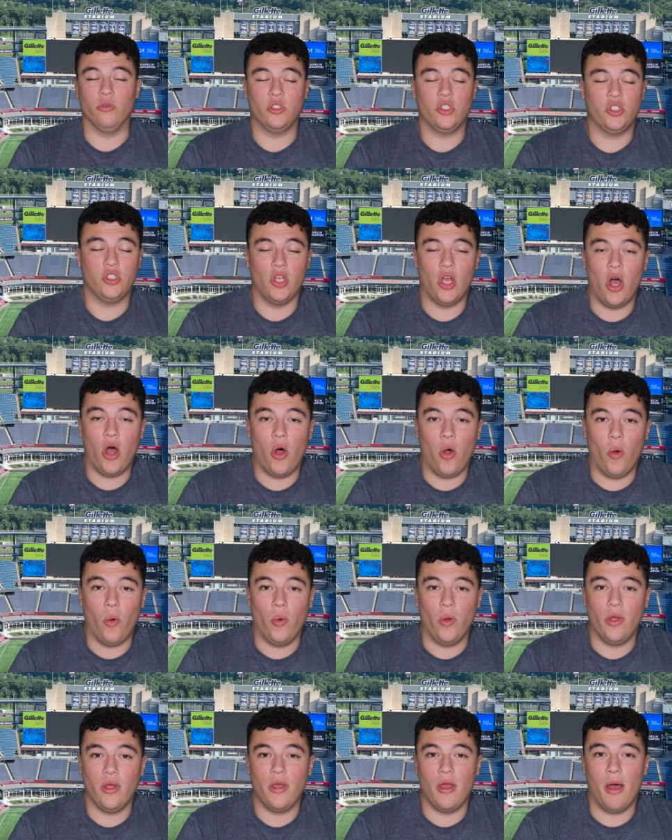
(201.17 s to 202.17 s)

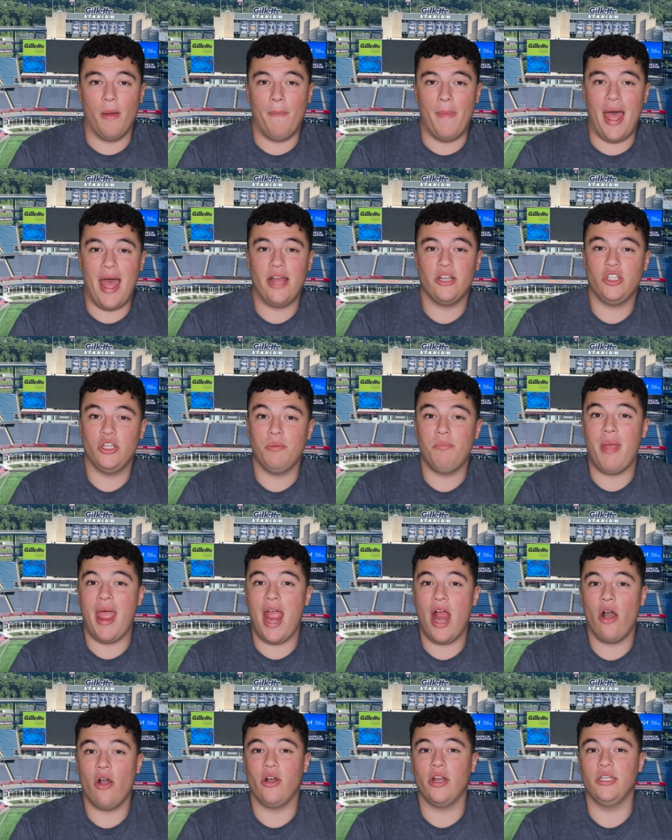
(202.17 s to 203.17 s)
So imagine
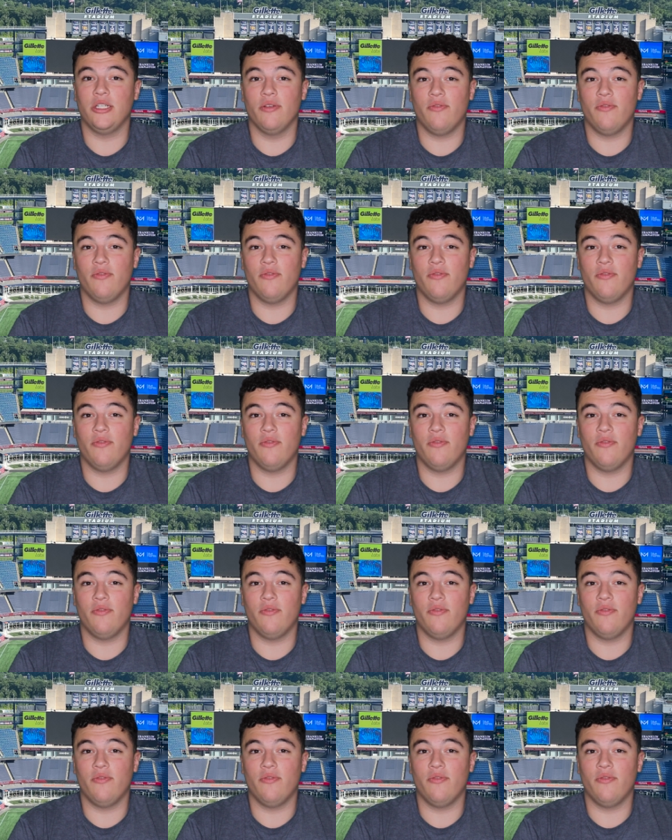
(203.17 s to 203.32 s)
pairing